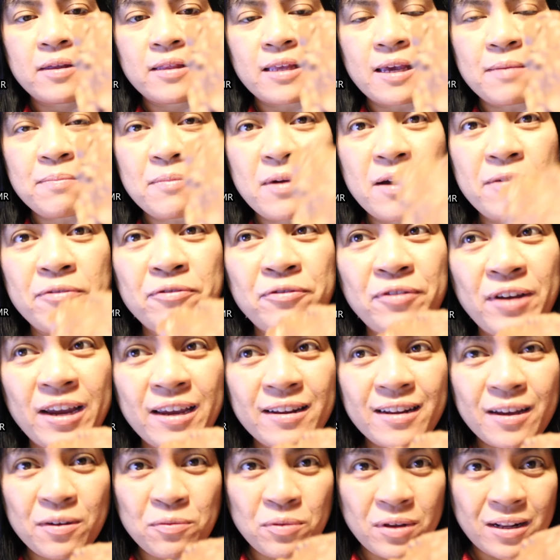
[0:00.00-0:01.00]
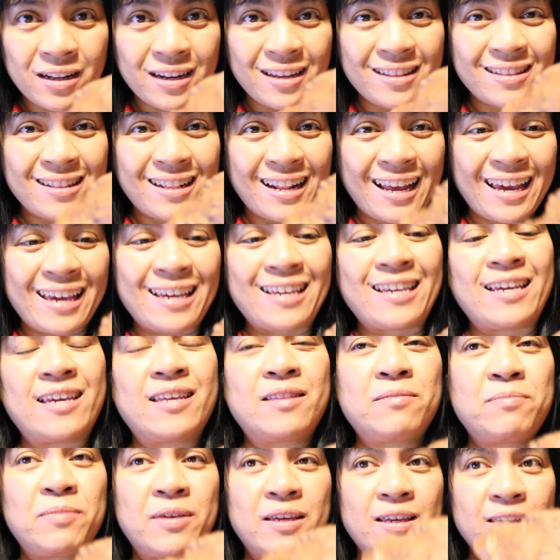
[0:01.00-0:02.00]
but I'm afraid I will not like
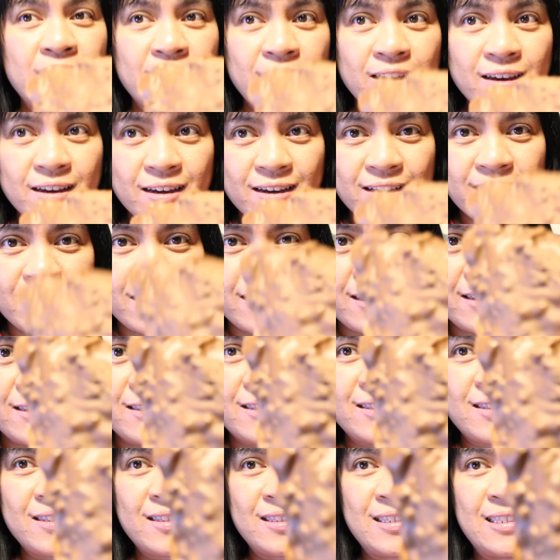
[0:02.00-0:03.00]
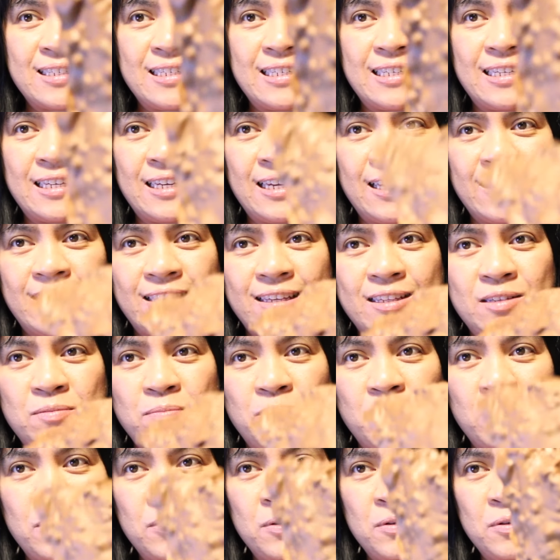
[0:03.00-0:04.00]
it because it is
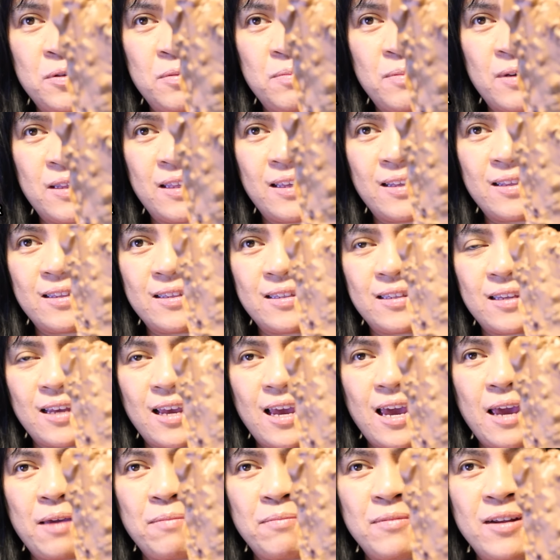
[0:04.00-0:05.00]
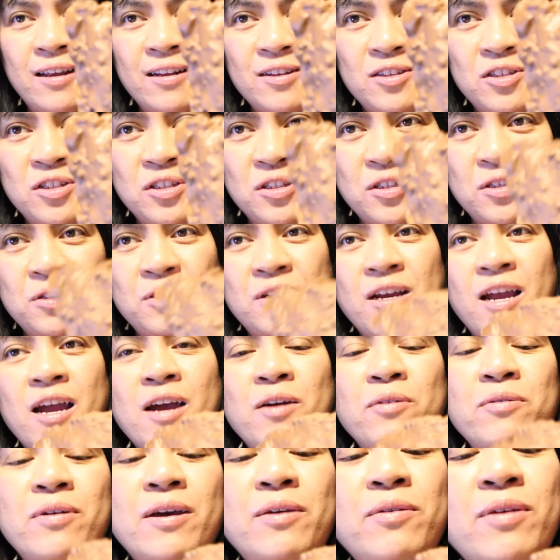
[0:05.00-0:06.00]
both, but it's, I'm not sure
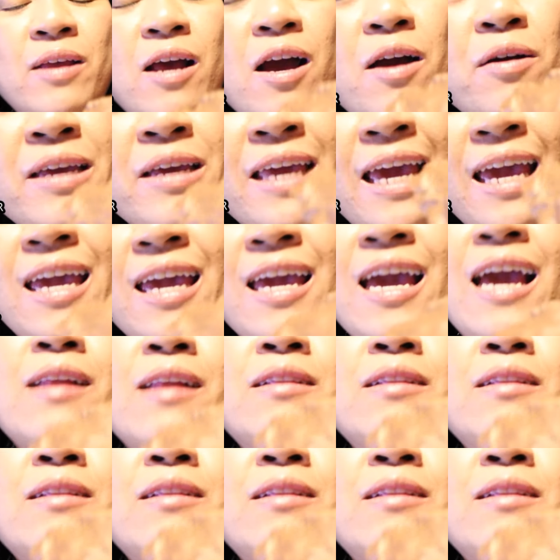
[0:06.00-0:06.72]
how I, okay,